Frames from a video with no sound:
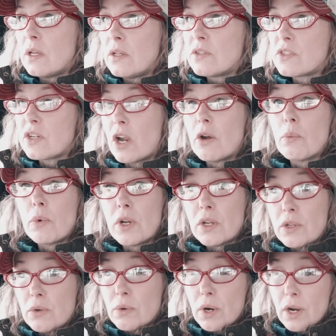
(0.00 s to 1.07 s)
Start where
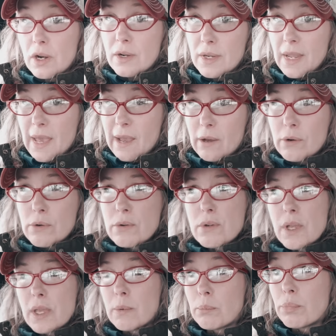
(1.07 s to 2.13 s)
you are now
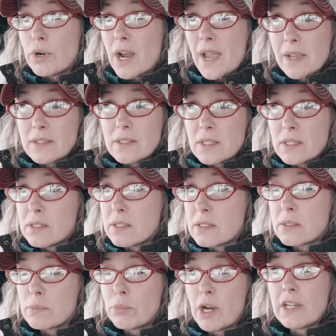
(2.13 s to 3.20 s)
and
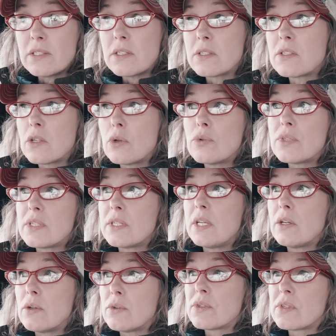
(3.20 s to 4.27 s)
practice. Practice those
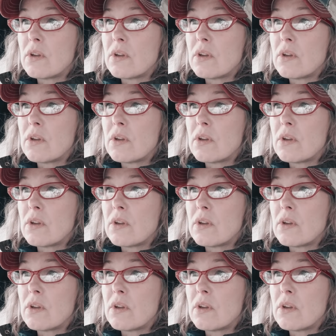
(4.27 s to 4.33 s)
skills